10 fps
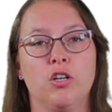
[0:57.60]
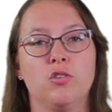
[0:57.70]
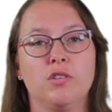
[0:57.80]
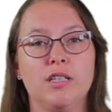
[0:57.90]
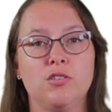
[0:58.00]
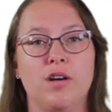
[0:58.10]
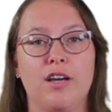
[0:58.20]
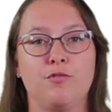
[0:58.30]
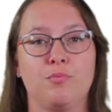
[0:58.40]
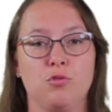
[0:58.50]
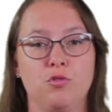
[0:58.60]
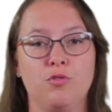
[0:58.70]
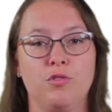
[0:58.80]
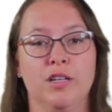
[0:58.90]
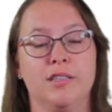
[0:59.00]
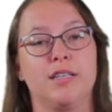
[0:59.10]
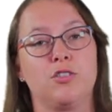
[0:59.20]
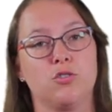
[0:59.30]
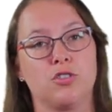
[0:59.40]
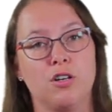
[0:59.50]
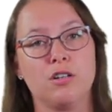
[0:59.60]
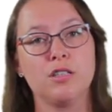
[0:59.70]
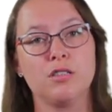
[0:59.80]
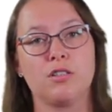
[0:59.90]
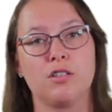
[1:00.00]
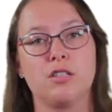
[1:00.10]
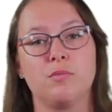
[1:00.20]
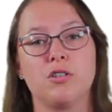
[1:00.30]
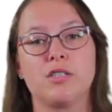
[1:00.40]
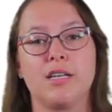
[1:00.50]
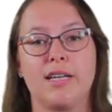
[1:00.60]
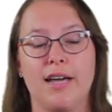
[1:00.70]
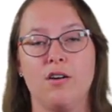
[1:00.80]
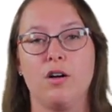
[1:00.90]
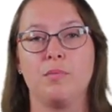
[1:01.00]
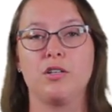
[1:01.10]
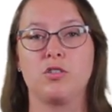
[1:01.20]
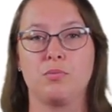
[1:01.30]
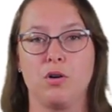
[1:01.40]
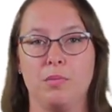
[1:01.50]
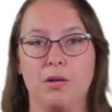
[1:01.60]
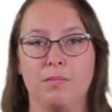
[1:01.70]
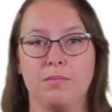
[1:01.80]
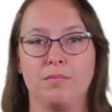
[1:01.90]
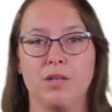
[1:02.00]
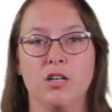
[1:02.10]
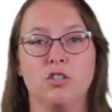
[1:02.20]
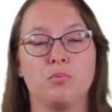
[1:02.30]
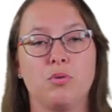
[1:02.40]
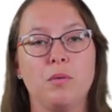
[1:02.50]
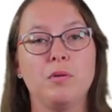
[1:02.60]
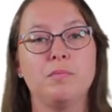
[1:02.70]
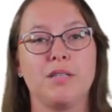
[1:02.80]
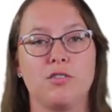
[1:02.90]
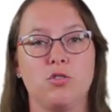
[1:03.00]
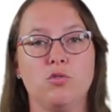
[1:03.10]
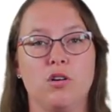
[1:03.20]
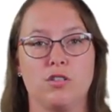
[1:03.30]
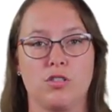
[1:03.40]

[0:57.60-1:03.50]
you need to have proof that your targeted customers care about a problem, the problem that you are